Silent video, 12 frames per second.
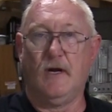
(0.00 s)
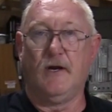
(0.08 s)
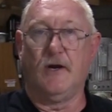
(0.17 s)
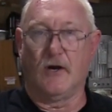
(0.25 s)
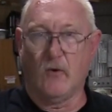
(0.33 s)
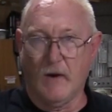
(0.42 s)

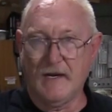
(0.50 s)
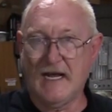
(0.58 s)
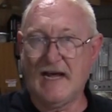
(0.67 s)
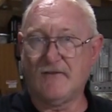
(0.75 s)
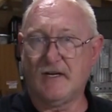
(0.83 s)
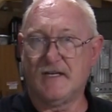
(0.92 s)
you're going to
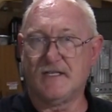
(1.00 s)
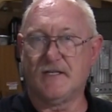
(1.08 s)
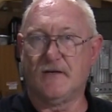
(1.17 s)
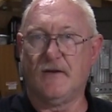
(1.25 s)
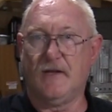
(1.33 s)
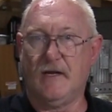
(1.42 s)
have to
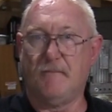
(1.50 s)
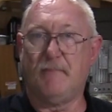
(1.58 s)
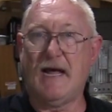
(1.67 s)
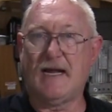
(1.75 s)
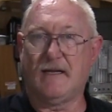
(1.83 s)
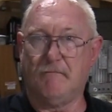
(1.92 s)
consider the
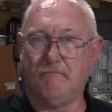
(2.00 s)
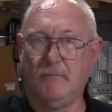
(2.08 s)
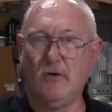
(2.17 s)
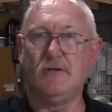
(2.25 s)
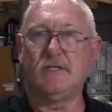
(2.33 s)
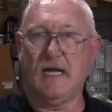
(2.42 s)
impact
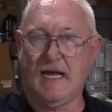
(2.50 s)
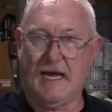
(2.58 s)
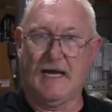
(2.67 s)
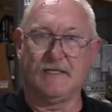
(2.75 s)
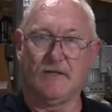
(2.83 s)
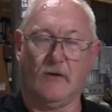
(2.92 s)
boost
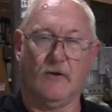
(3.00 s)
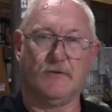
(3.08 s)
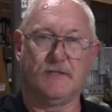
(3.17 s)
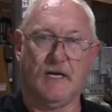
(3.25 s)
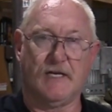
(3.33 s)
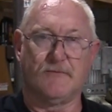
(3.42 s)
has on
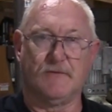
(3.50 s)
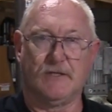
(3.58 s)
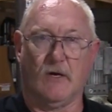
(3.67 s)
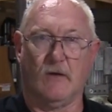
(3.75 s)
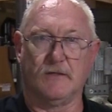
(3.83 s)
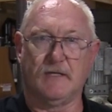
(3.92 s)
those test
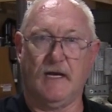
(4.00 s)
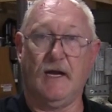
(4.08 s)
results.